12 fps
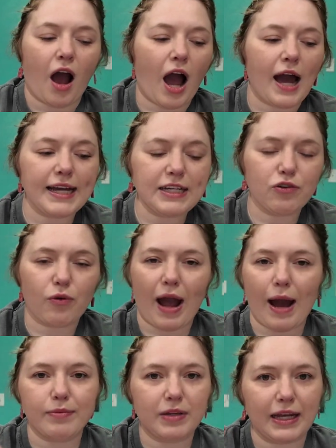I
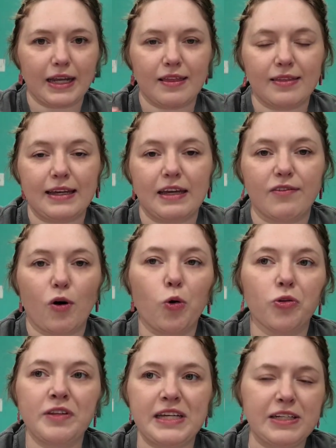grabbed like a thing of
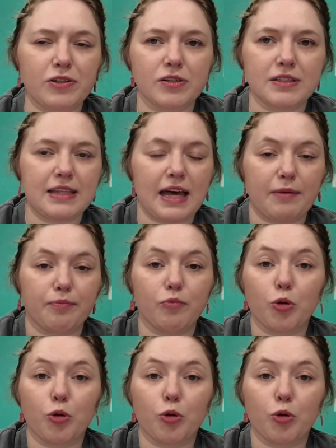old needles that